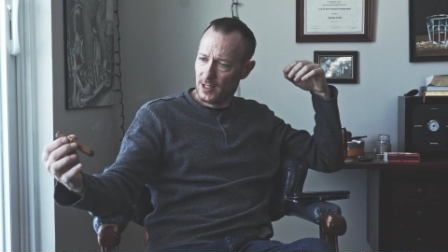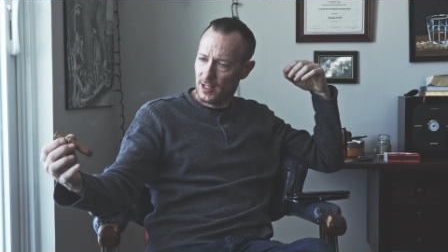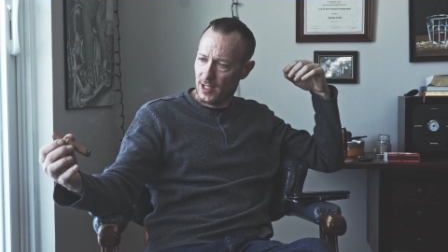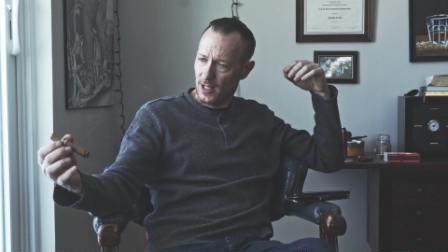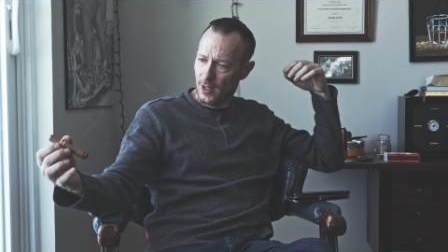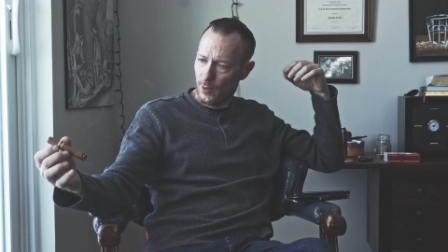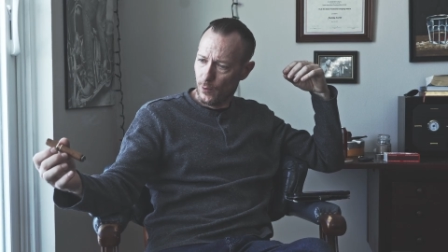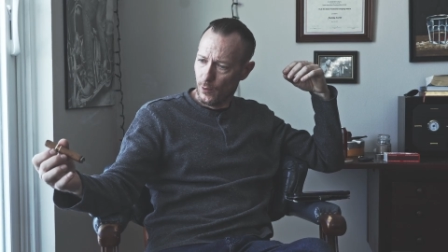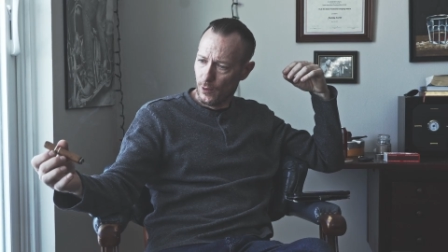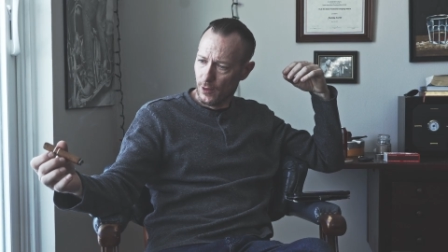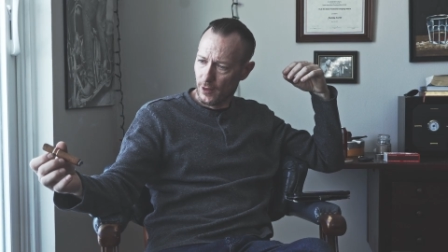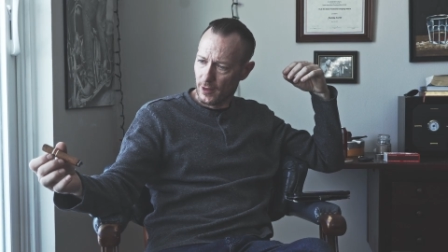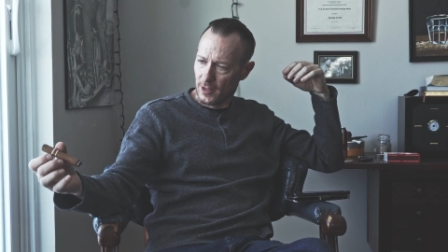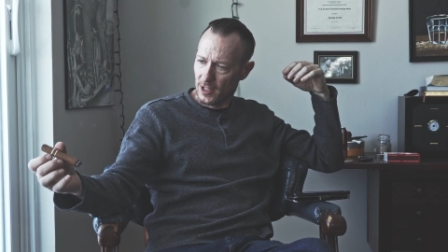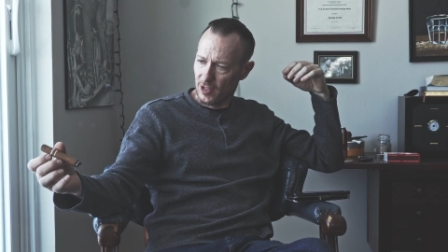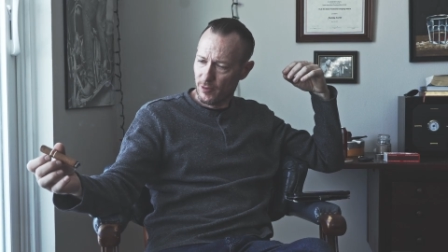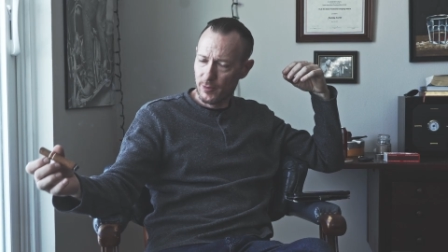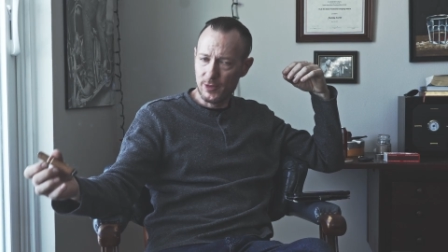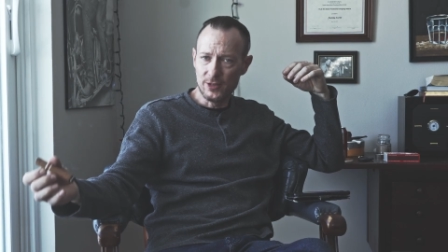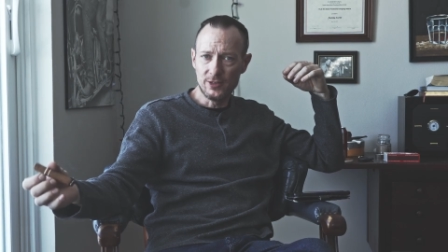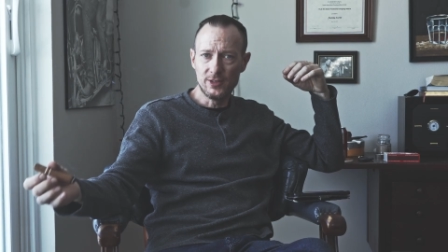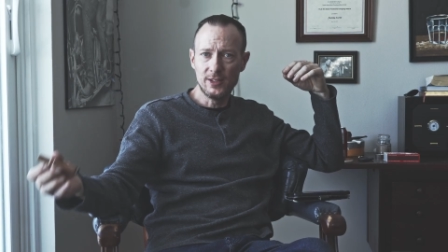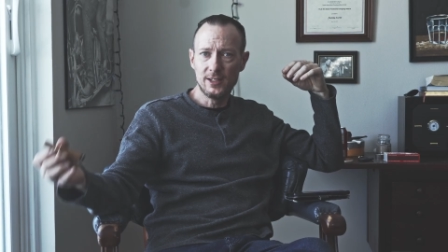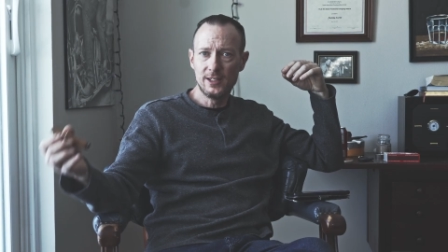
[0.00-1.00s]
it at work and
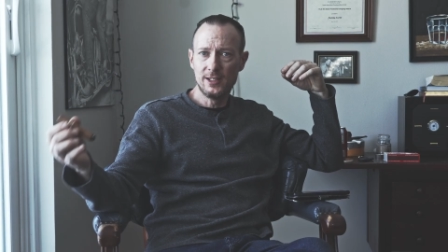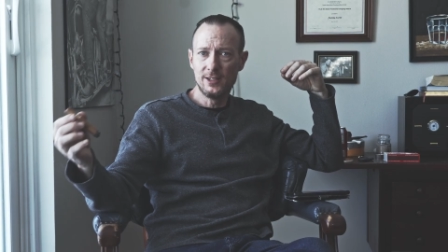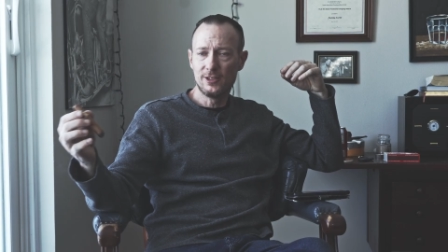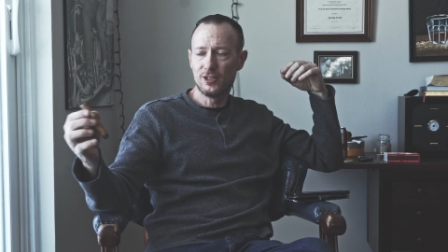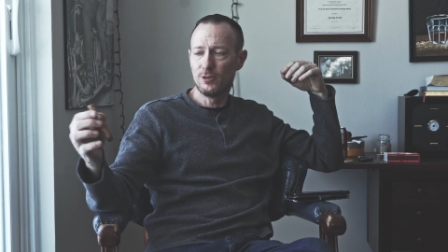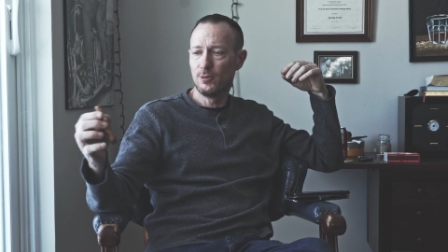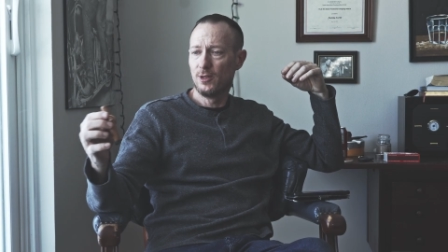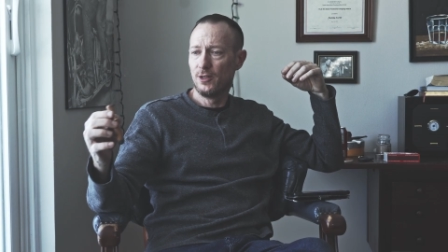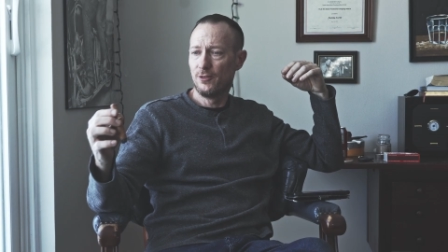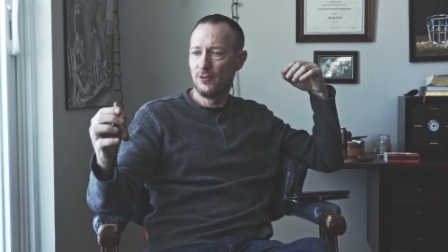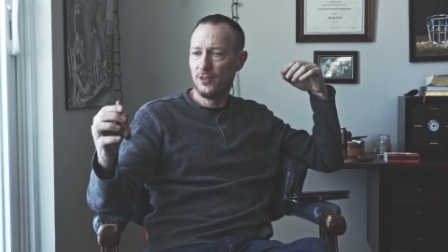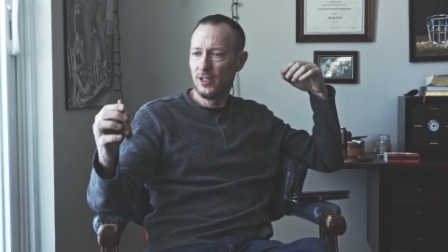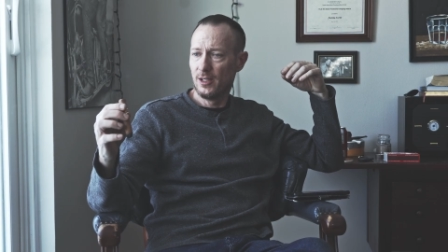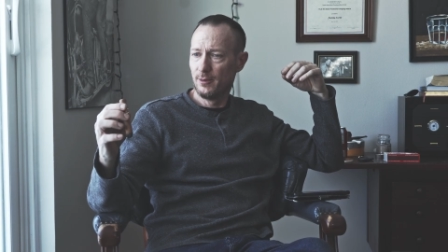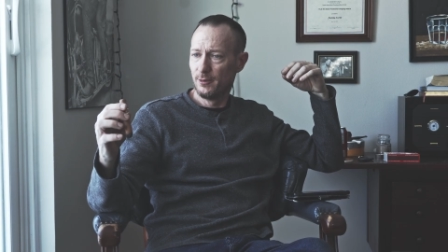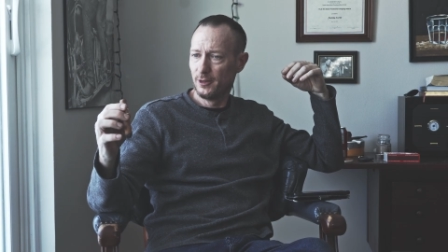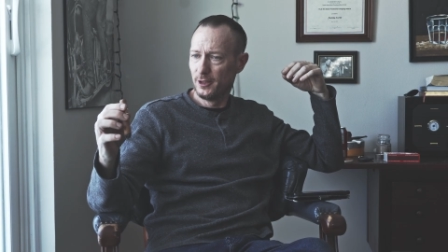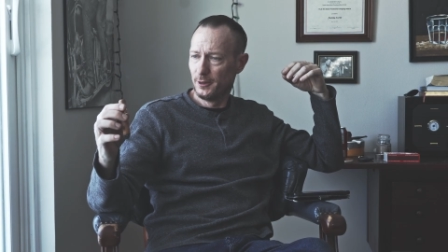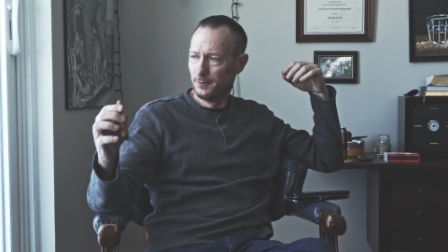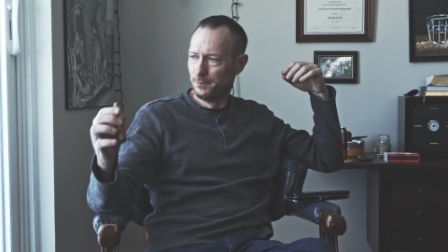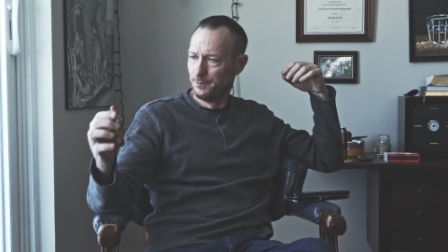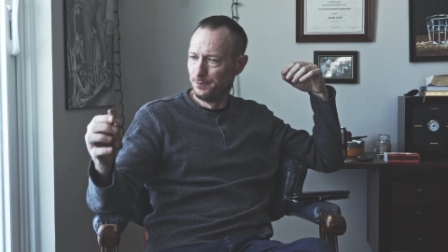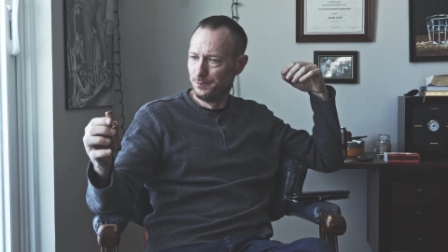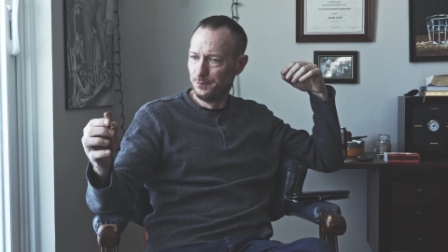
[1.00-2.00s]
I've been saying it to my
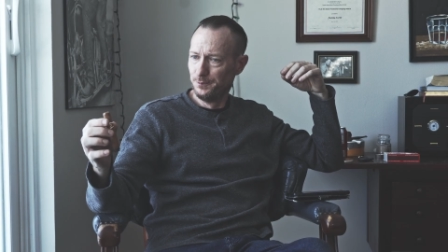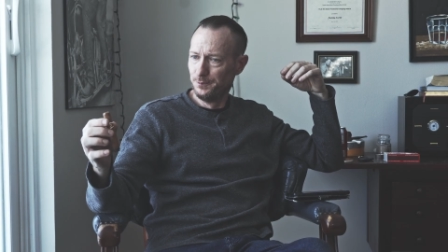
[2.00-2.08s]
family.